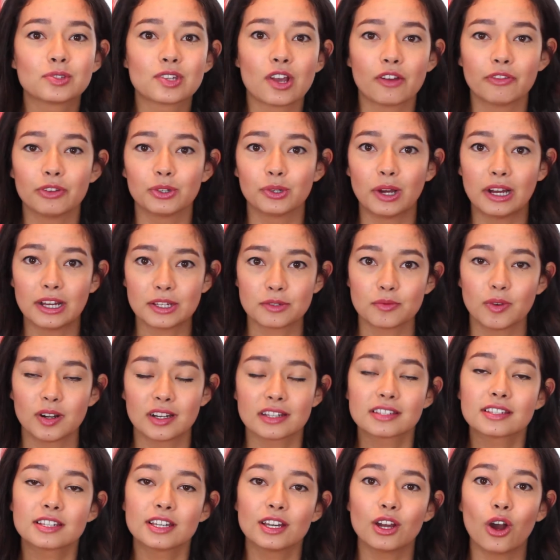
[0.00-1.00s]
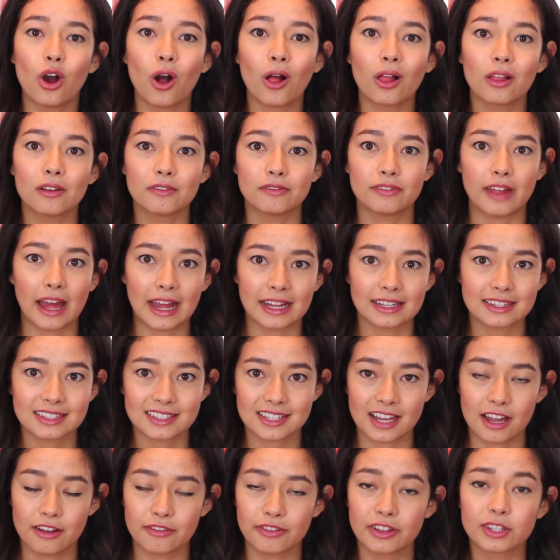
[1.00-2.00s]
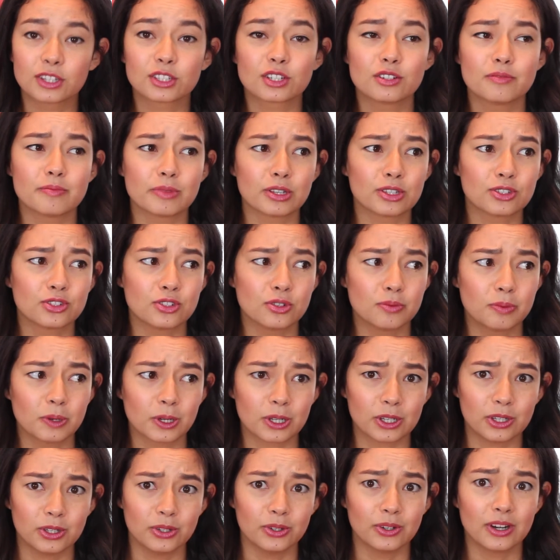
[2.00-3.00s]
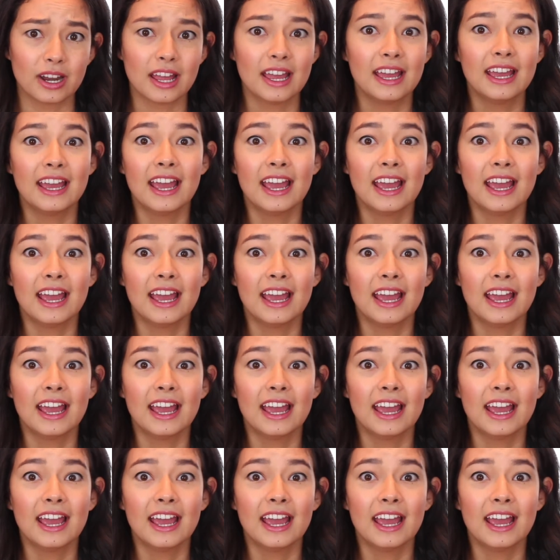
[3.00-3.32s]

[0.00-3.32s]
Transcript: So if you guys wanna see all of that stuff, that's gonna be super cute